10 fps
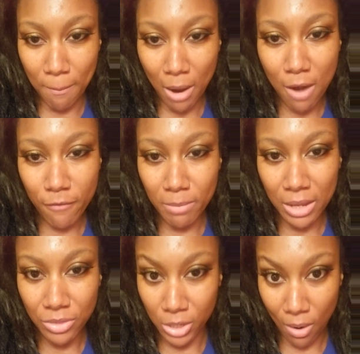apart from
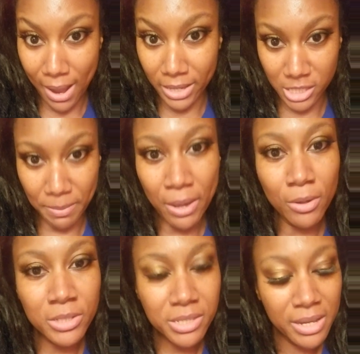like the crying
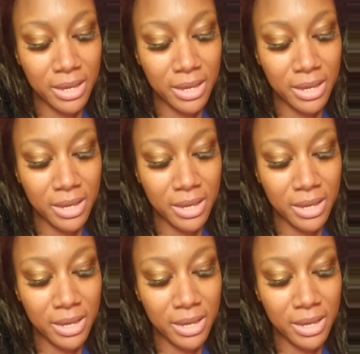spells.